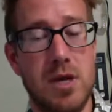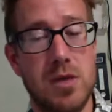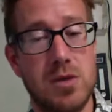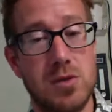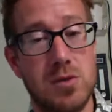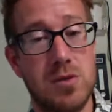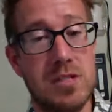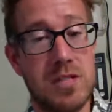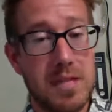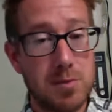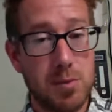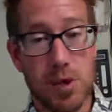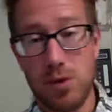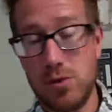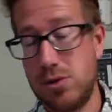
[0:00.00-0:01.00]
So
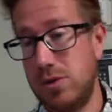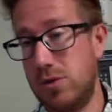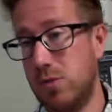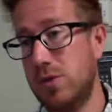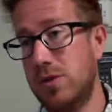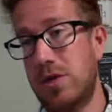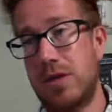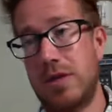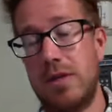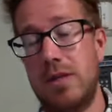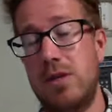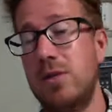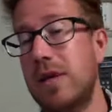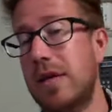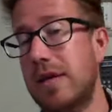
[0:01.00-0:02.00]
deep ocean, we're talking,
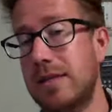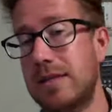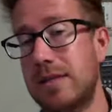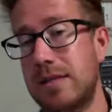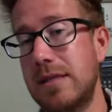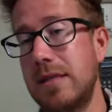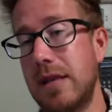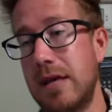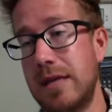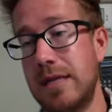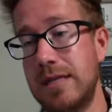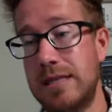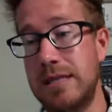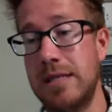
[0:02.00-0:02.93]
you can't see light,